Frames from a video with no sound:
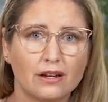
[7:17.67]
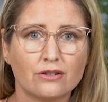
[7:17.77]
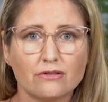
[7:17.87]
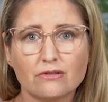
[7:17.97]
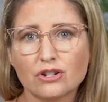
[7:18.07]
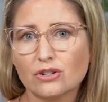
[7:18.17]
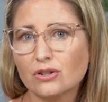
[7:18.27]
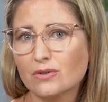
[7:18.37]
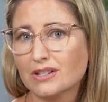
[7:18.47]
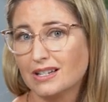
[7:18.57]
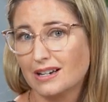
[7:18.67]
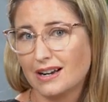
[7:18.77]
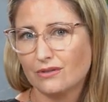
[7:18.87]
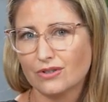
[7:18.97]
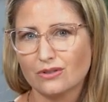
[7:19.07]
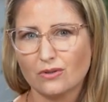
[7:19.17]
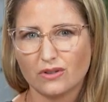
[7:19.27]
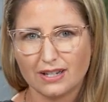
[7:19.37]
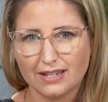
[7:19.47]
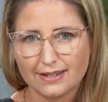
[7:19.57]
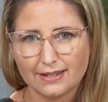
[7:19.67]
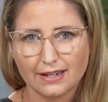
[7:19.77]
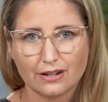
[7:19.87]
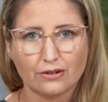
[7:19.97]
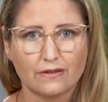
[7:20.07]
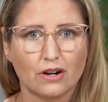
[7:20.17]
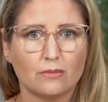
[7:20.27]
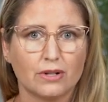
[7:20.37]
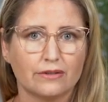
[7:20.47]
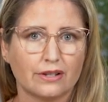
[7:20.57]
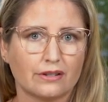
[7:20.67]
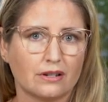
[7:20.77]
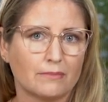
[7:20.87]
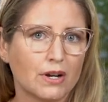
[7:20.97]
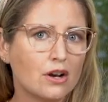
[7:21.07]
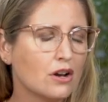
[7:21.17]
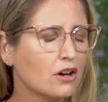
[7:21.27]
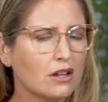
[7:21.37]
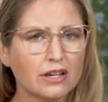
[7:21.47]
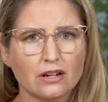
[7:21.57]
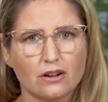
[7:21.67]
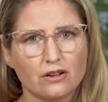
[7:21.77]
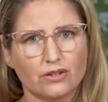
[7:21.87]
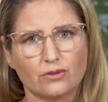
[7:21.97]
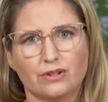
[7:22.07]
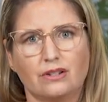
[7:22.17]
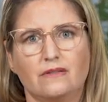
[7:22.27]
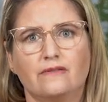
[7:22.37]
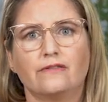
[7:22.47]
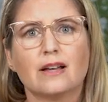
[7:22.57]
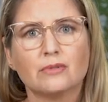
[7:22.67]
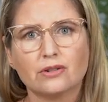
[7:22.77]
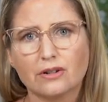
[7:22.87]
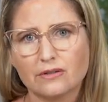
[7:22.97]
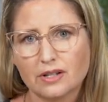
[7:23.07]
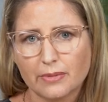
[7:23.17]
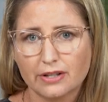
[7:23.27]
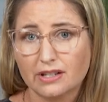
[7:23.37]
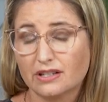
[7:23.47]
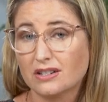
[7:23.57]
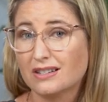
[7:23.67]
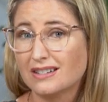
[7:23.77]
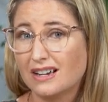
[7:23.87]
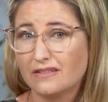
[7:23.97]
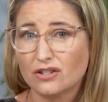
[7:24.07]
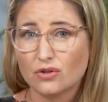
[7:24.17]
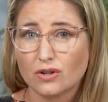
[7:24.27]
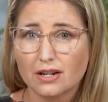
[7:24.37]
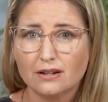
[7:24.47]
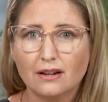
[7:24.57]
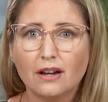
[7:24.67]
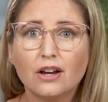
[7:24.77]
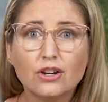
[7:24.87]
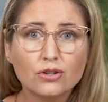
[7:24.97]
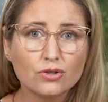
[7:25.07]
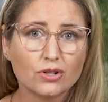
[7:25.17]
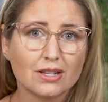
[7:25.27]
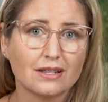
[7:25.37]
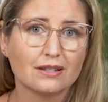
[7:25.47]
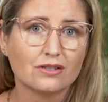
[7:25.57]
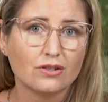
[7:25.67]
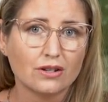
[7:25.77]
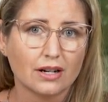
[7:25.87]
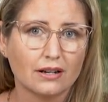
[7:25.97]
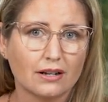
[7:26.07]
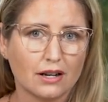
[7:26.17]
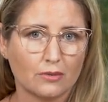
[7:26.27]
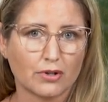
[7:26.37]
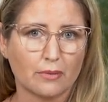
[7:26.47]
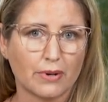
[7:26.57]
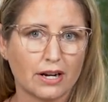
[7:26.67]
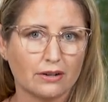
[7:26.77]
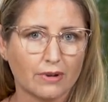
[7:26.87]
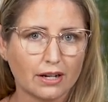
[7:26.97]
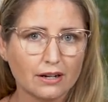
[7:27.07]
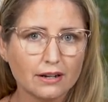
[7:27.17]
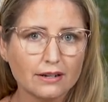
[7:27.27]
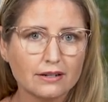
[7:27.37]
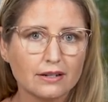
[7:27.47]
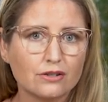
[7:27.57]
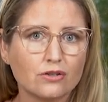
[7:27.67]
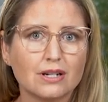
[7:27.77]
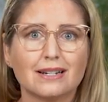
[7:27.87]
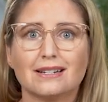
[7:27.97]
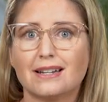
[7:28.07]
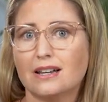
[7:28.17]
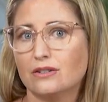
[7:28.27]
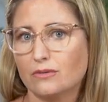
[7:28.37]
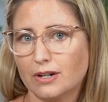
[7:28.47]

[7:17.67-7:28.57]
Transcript: Interleukin two is the announcer or the instigator of our immune system, calling in all sorts of inflammatory responses to the site of injury. Usually this is good. It helps our body recognize an injury and attend to